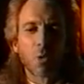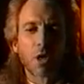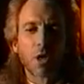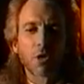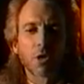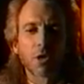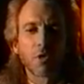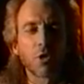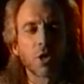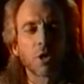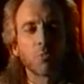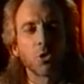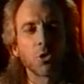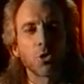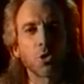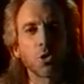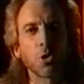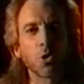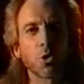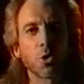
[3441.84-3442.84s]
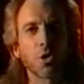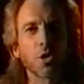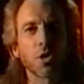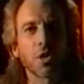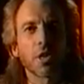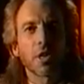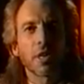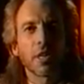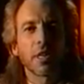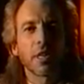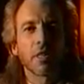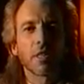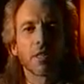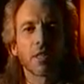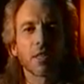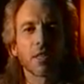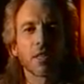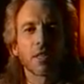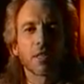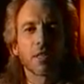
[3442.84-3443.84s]
relatively obscure
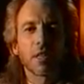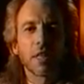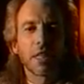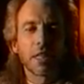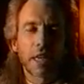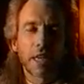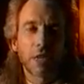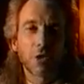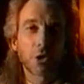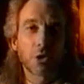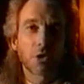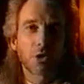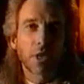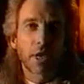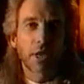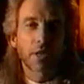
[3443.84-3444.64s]
in ancient